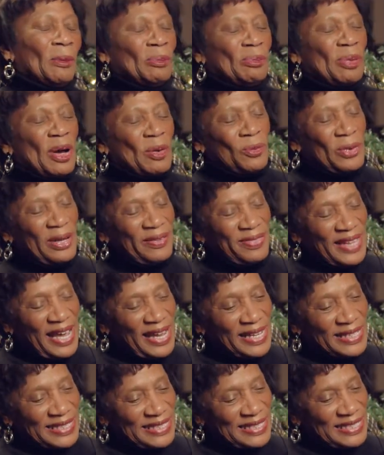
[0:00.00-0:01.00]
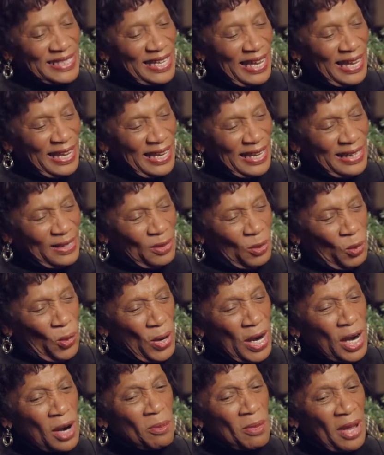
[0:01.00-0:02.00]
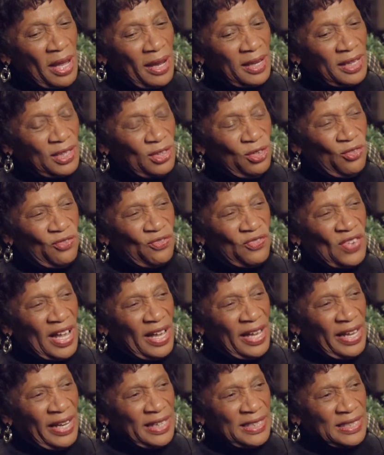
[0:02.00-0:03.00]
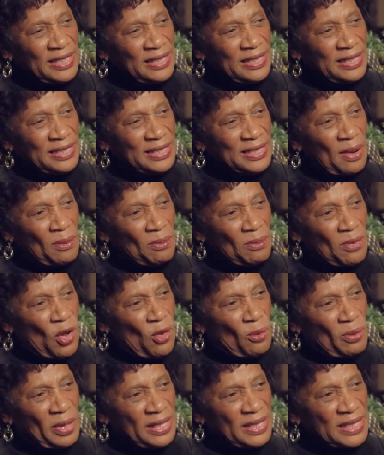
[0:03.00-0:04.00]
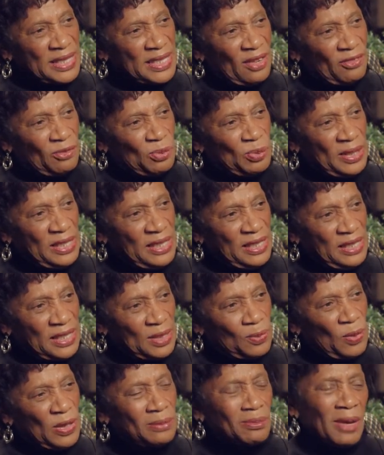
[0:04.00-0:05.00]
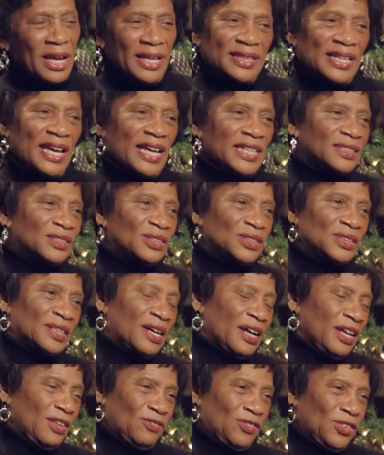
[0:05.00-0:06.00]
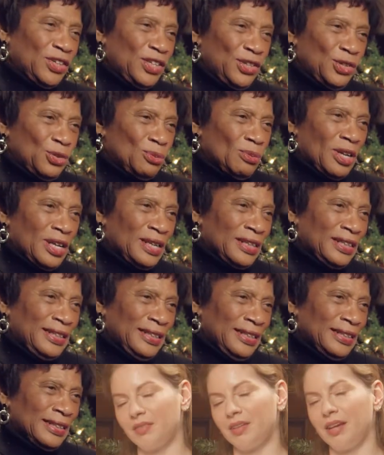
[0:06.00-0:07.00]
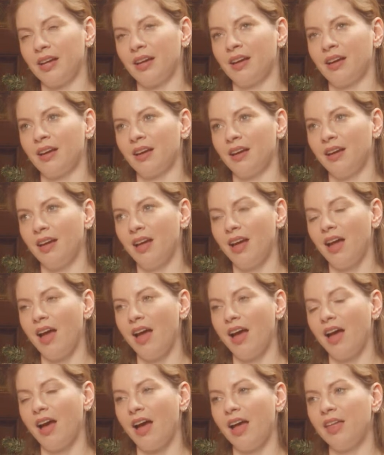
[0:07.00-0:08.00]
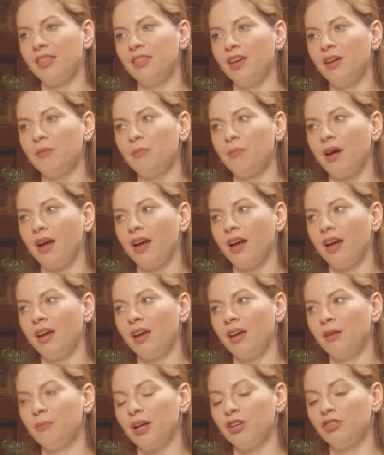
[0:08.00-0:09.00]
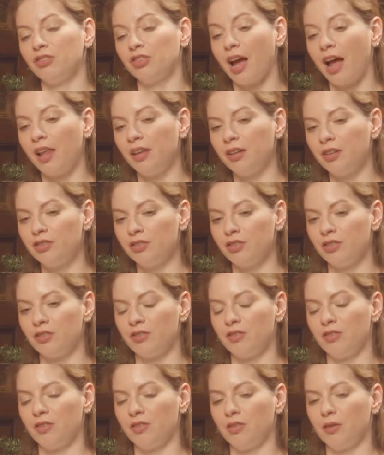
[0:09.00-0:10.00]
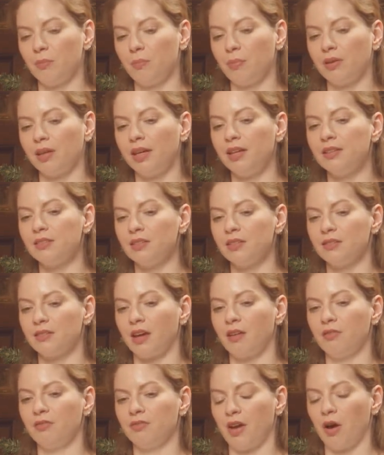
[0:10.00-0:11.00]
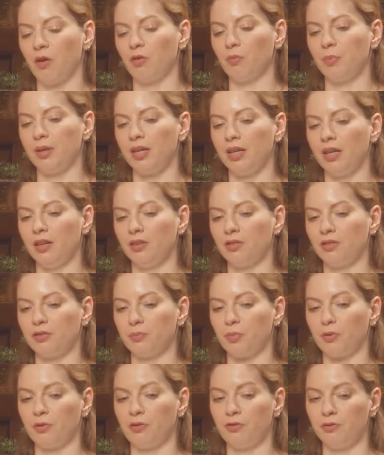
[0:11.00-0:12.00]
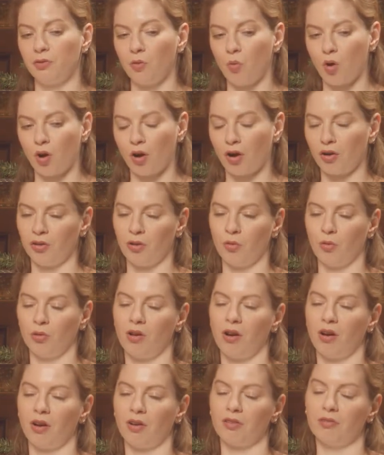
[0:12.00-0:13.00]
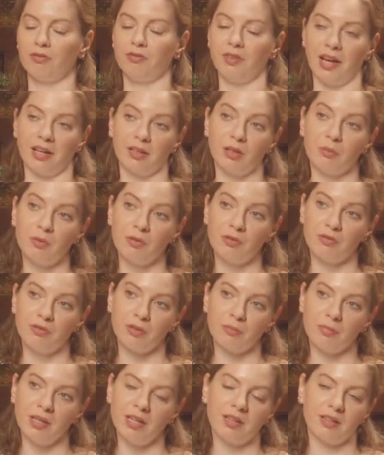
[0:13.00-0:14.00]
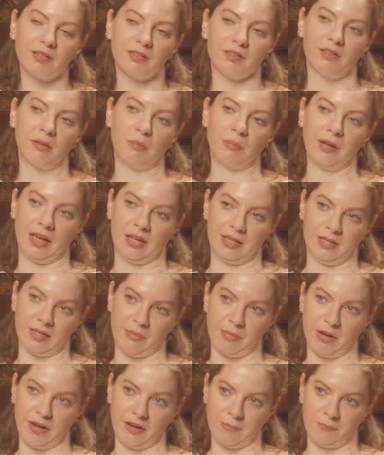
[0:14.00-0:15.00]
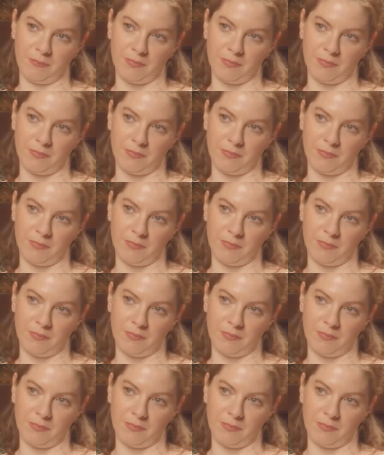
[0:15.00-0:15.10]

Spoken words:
But with that said, where might you find some moments of peace? What might that look like for you, Molly? Yeah. I think my challenge is the places I've found peace before are no longer available for me because of the pandemic.